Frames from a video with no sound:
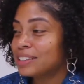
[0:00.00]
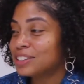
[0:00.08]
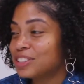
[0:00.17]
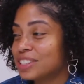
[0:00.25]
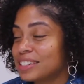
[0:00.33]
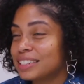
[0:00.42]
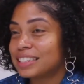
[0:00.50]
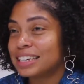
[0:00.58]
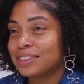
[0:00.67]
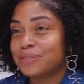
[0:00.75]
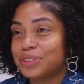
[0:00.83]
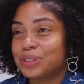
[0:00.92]
to just
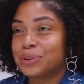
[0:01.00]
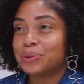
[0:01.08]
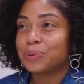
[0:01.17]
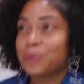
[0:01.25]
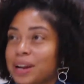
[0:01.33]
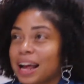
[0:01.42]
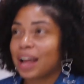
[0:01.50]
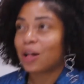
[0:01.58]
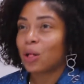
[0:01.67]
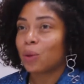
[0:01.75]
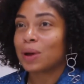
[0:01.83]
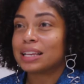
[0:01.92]
give you what I
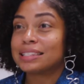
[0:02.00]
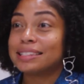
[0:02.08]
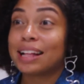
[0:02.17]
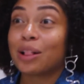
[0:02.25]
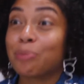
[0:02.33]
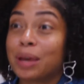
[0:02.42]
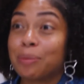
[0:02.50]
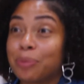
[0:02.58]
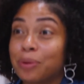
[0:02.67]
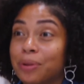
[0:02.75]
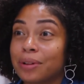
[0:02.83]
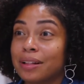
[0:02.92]
always tell people.